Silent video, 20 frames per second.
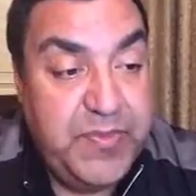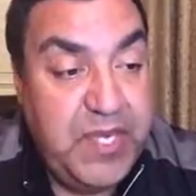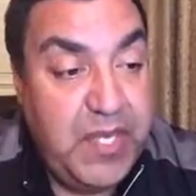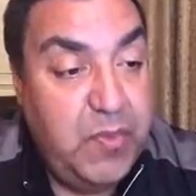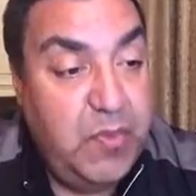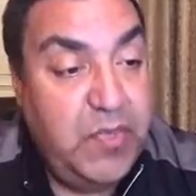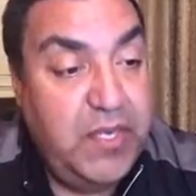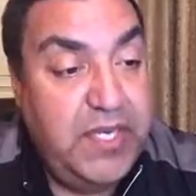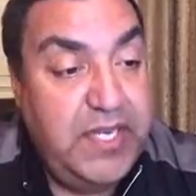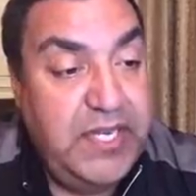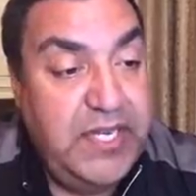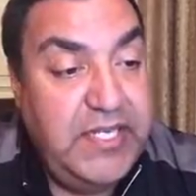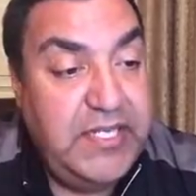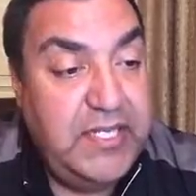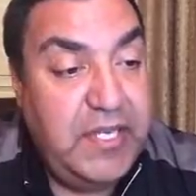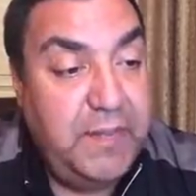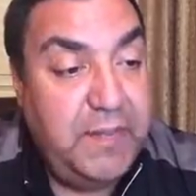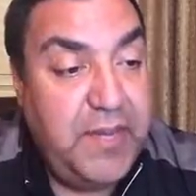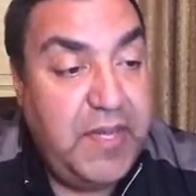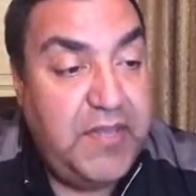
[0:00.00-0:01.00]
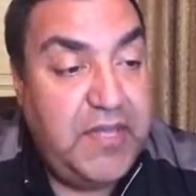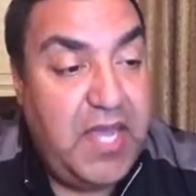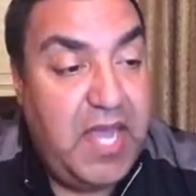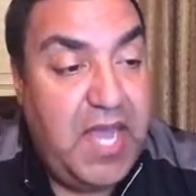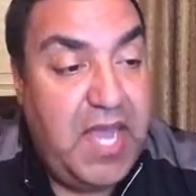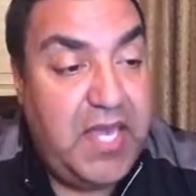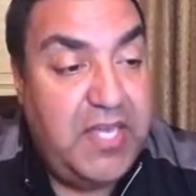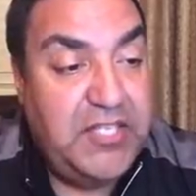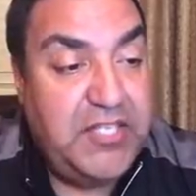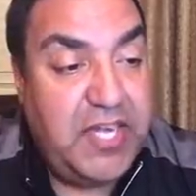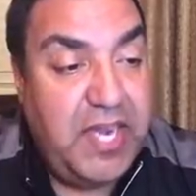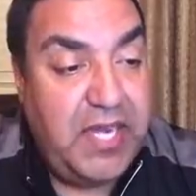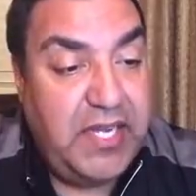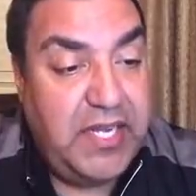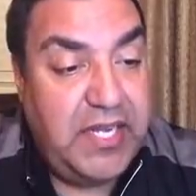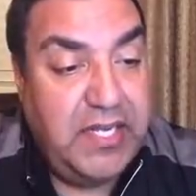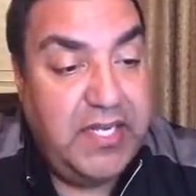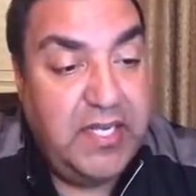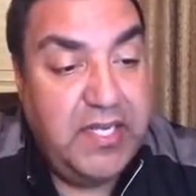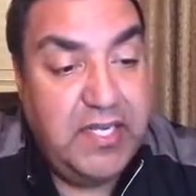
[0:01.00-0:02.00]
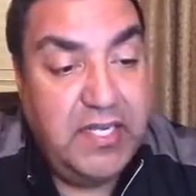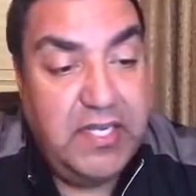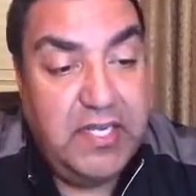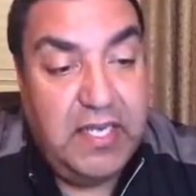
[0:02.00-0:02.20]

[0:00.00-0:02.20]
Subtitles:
It will ease up on the hijacking,